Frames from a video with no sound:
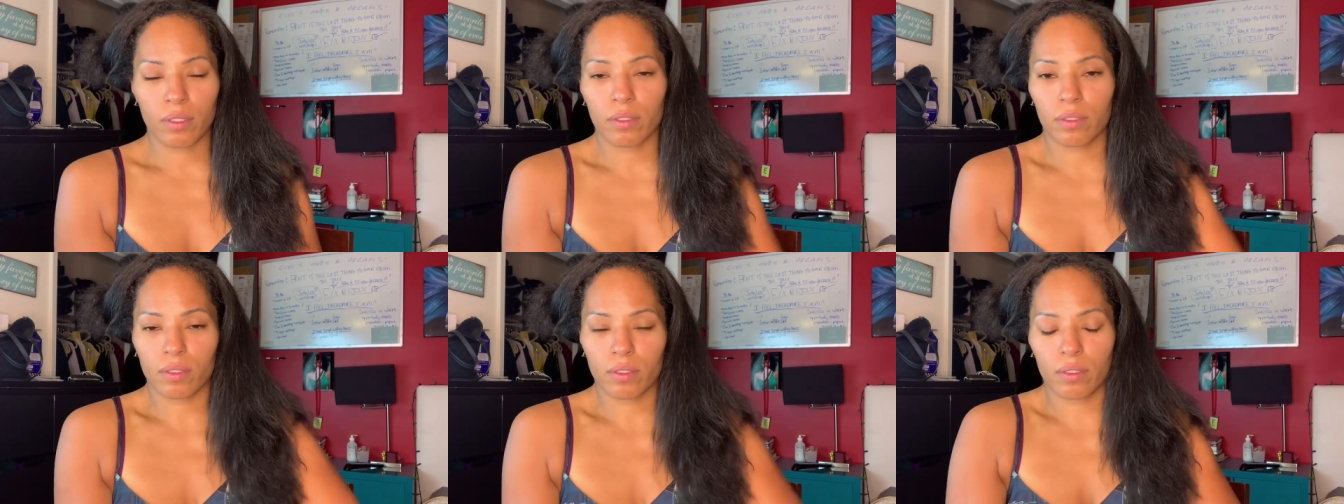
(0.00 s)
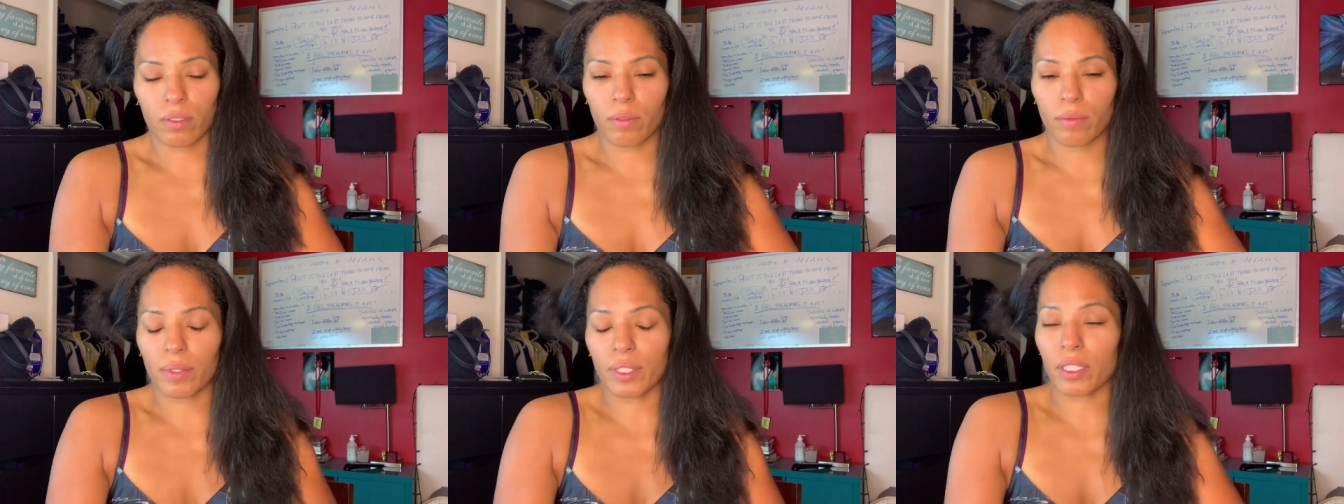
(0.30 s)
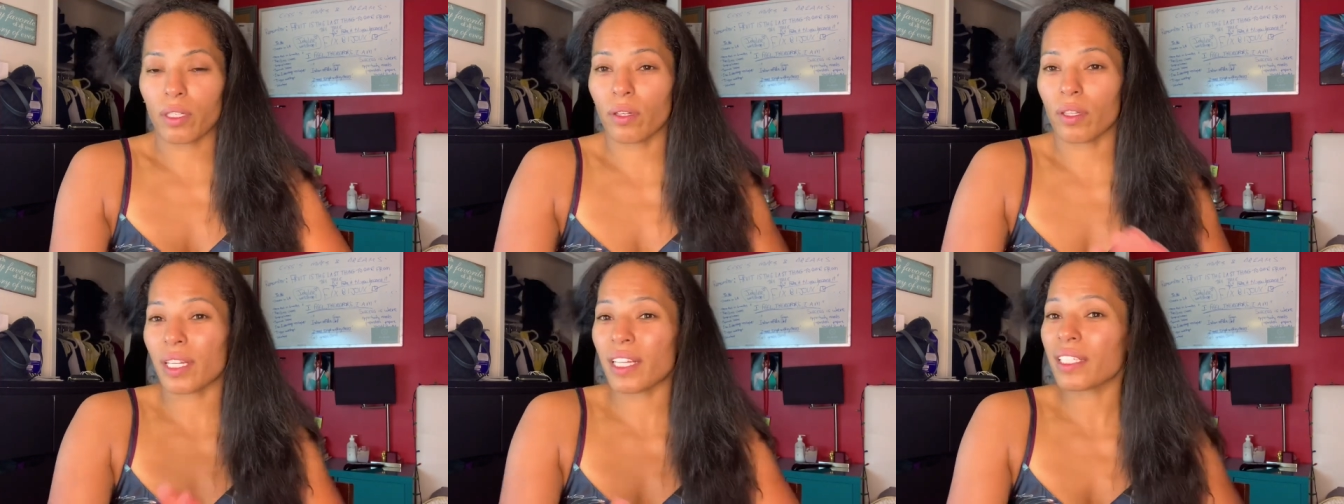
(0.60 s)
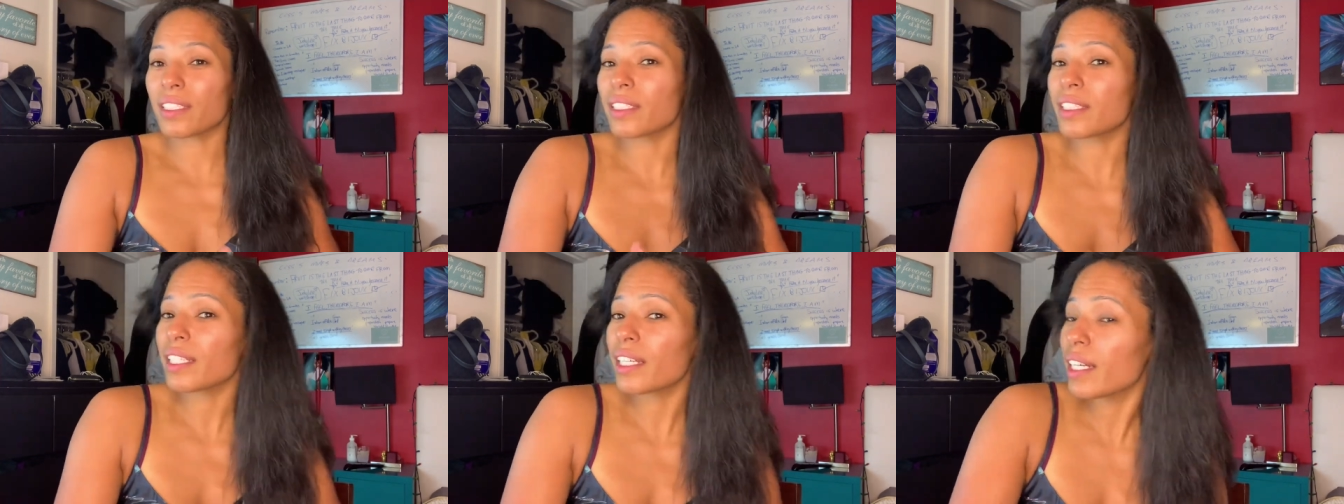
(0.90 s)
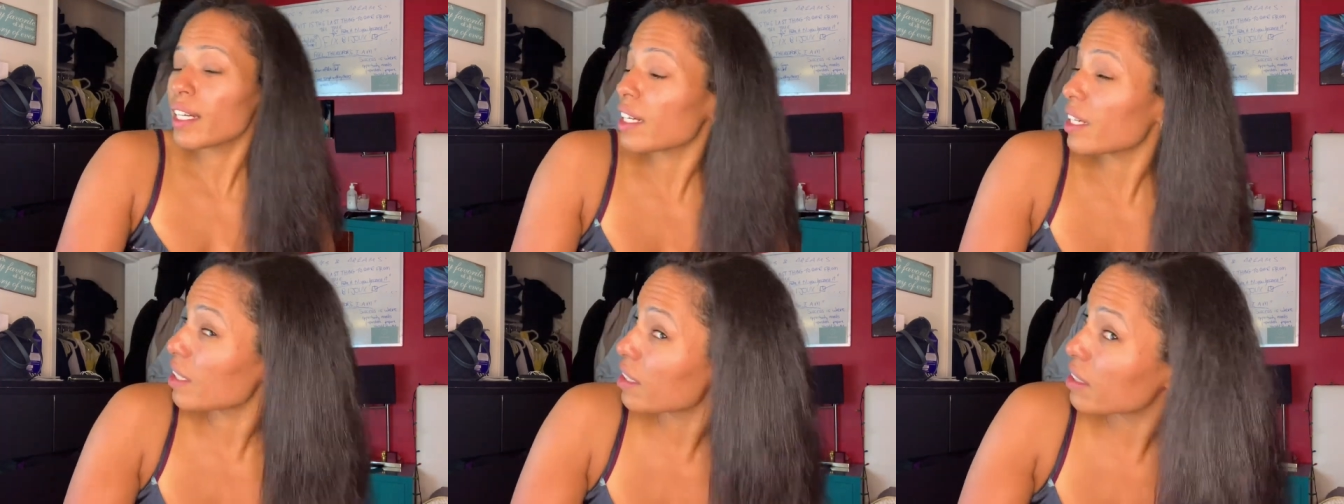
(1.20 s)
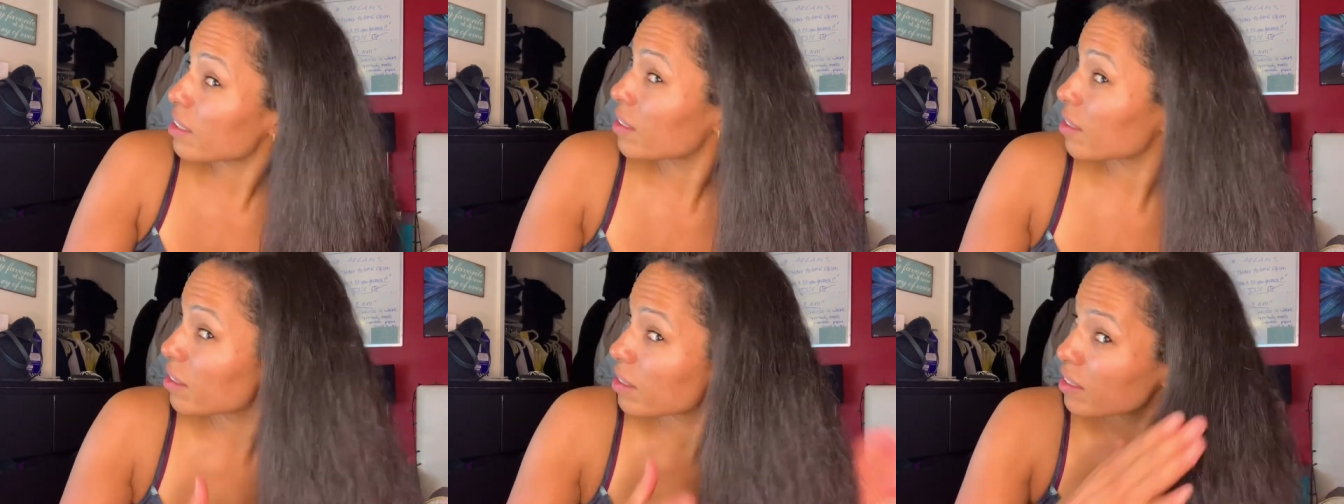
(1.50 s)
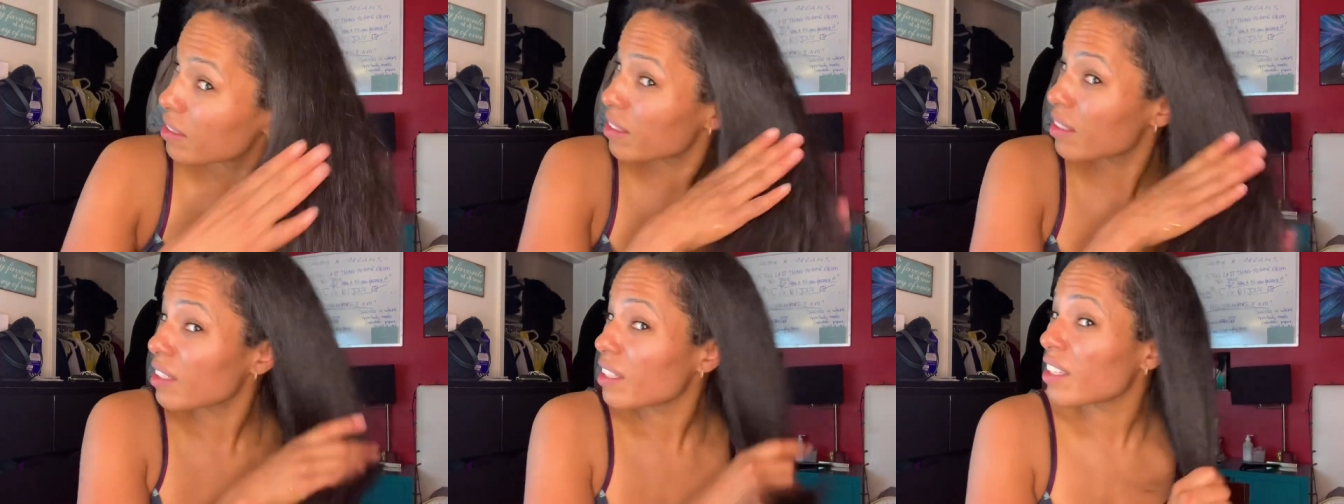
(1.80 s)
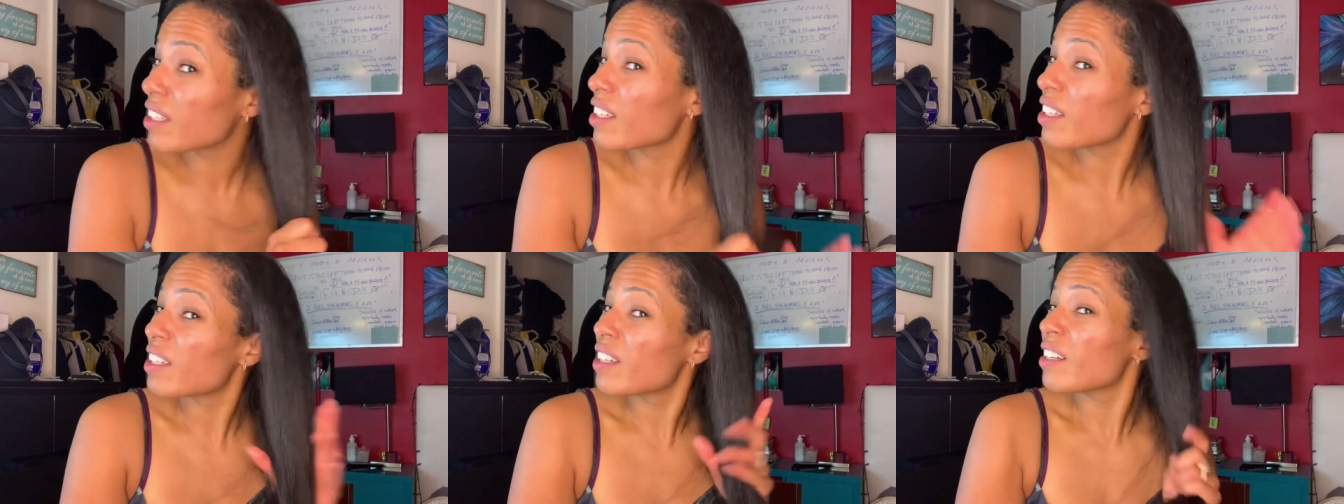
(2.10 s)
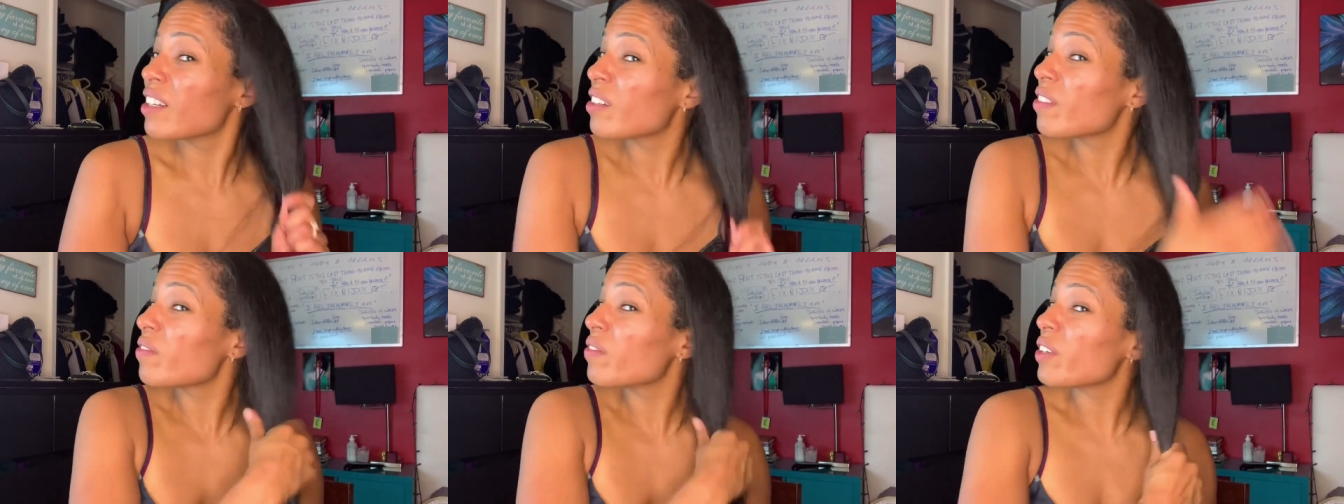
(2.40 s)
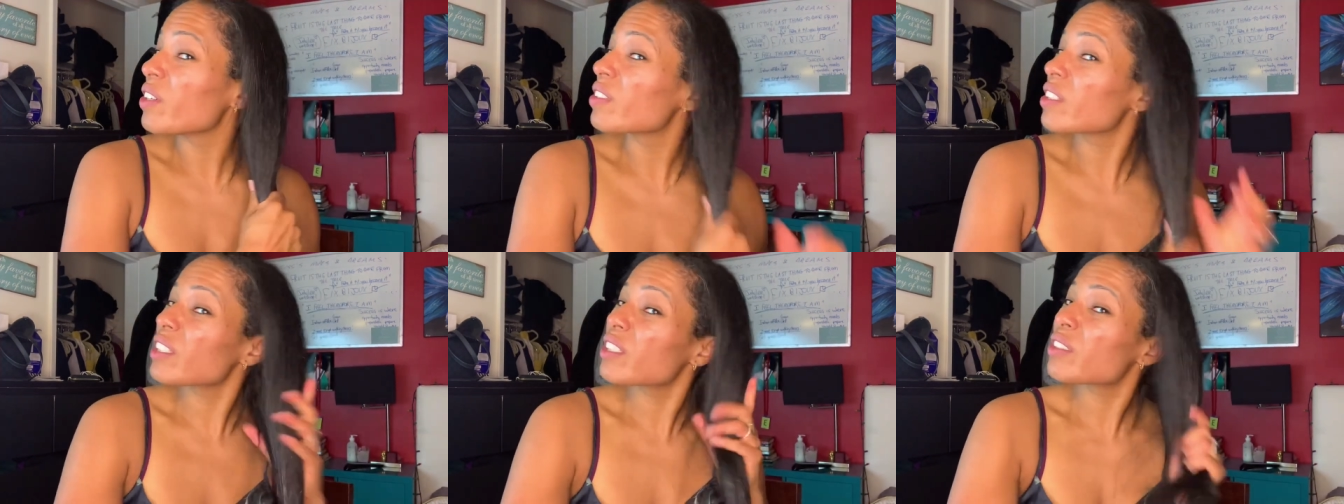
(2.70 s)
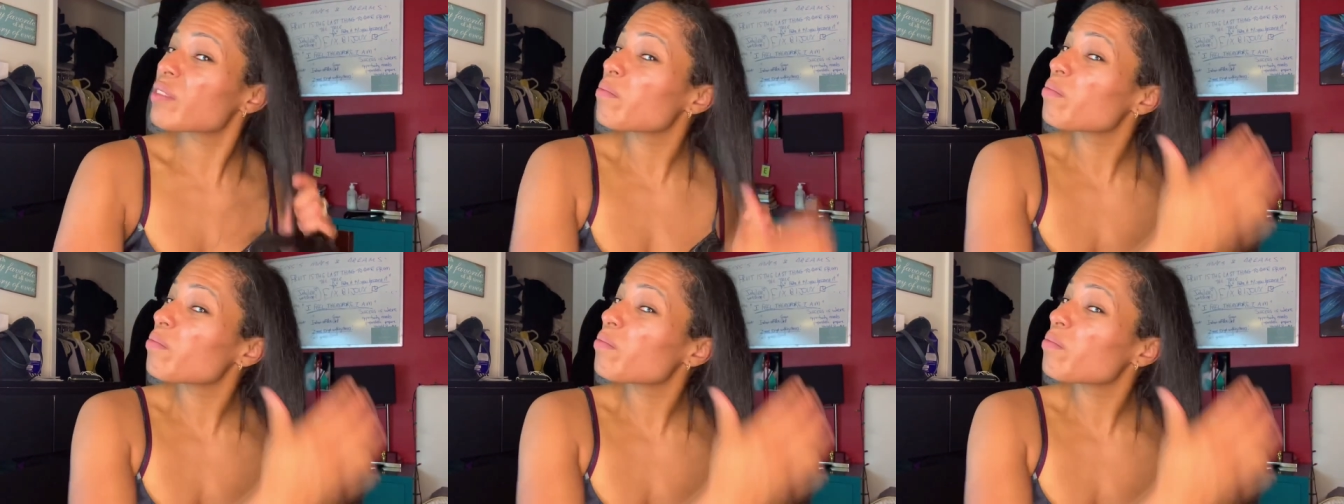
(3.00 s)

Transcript: So we go like that. Focus